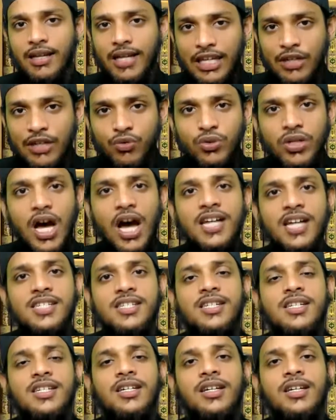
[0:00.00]
unite
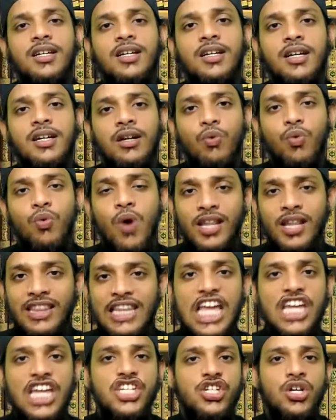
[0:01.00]
one
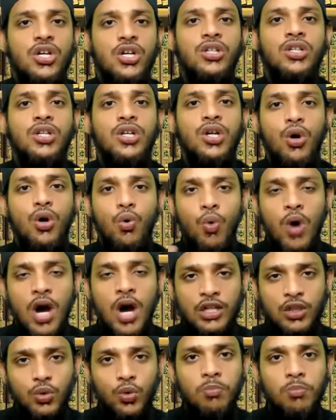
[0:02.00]
nation,
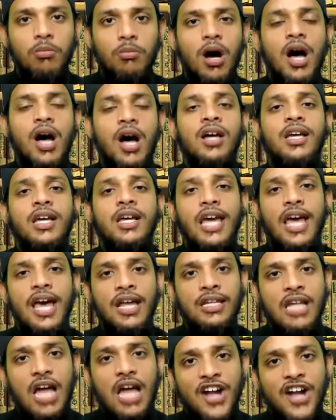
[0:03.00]
one ummah,
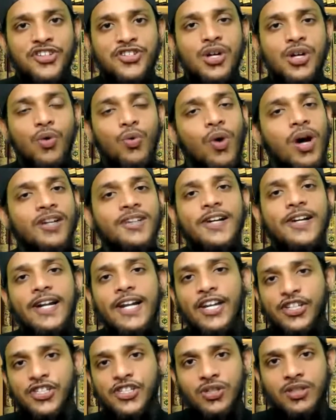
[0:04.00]
and under one
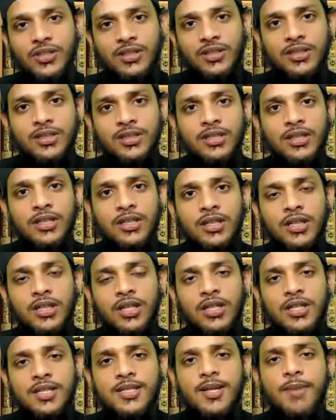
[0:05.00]
religion.
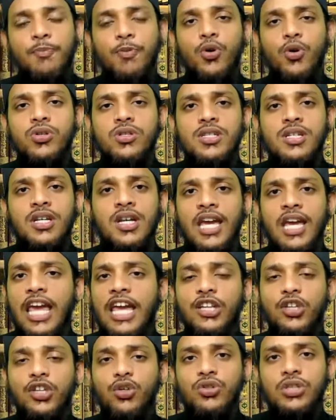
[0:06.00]
Suppose
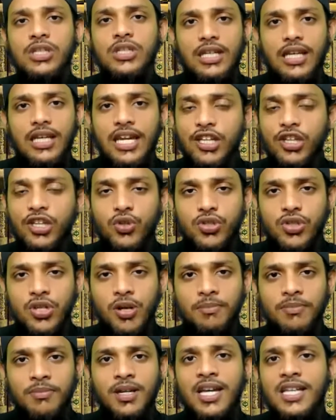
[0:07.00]

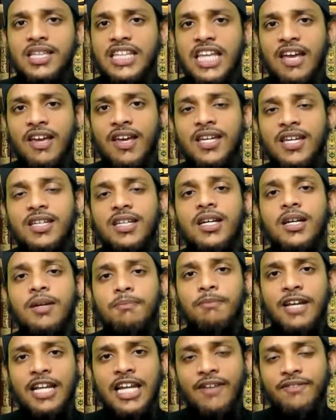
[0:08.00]
Hinduism, they
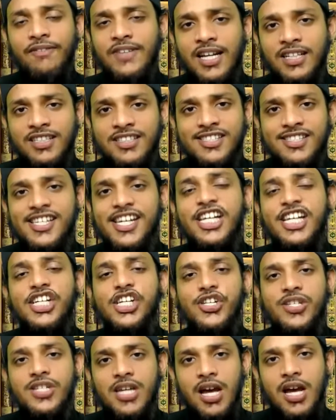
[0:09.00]
believe that Sri
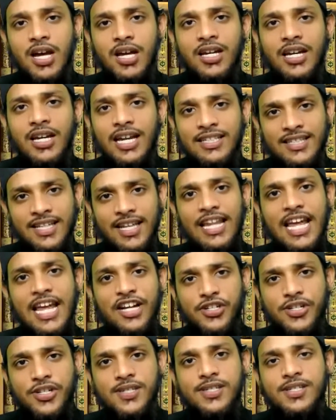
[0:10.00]
Krishna is the
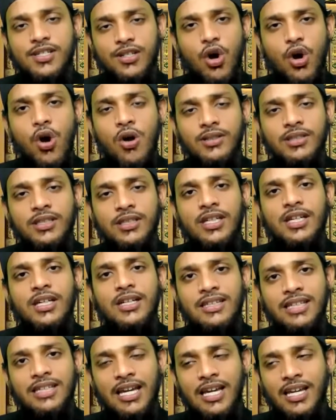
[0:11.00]
latest God.
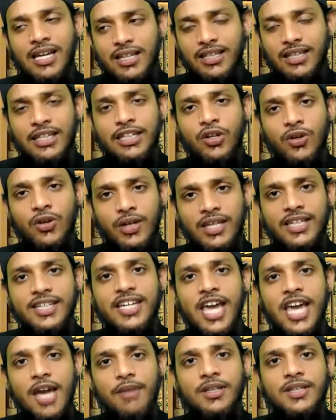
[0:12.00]
He
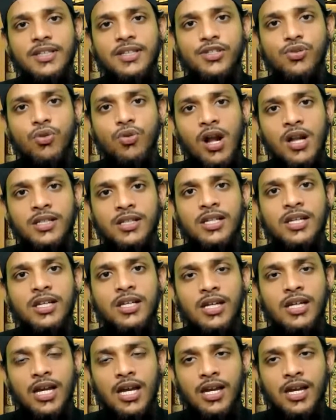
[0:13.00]
came in this world.
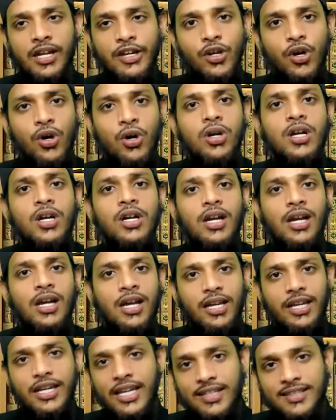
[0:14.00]

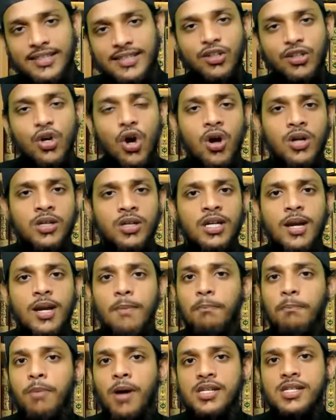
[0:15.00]
He is a God.
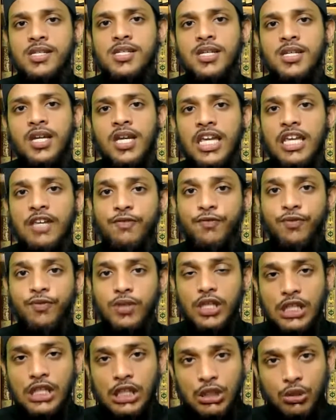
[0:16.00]
But
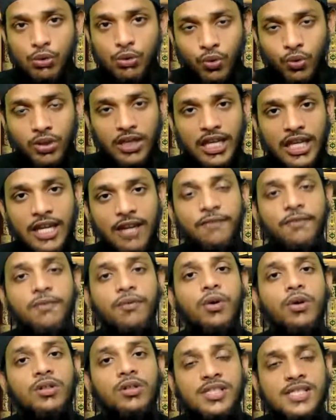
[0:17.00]
if
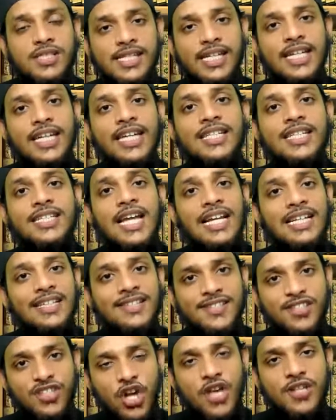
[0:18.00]
Sri Krishna
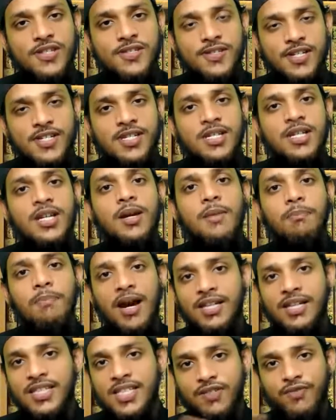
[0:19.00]
is tested
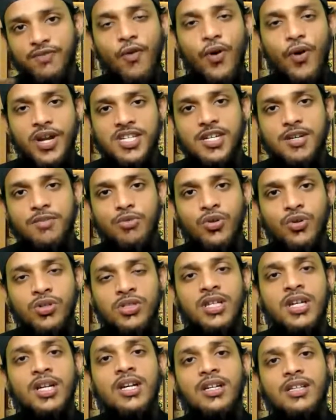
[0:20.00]
by these four attributes,
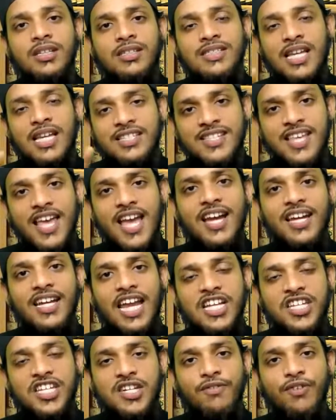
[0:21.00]
the second
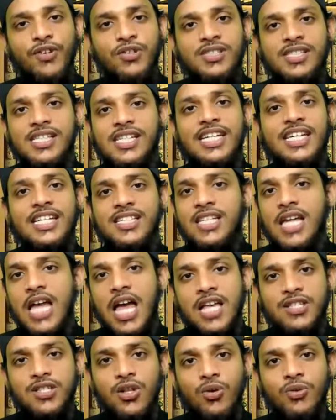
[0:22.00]
attribute Sri Krishna
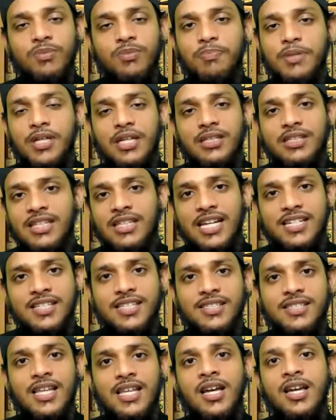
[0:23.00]
has no, that
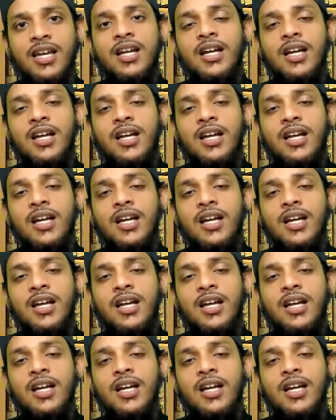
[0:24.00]
is the